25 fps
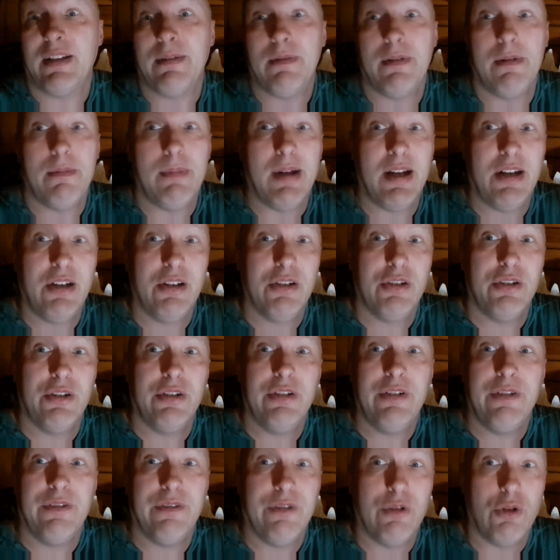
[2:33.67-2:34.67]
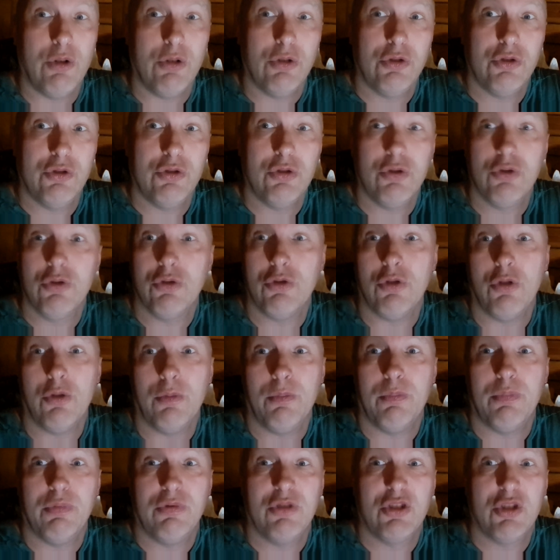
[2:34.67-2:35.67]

They're American stuck up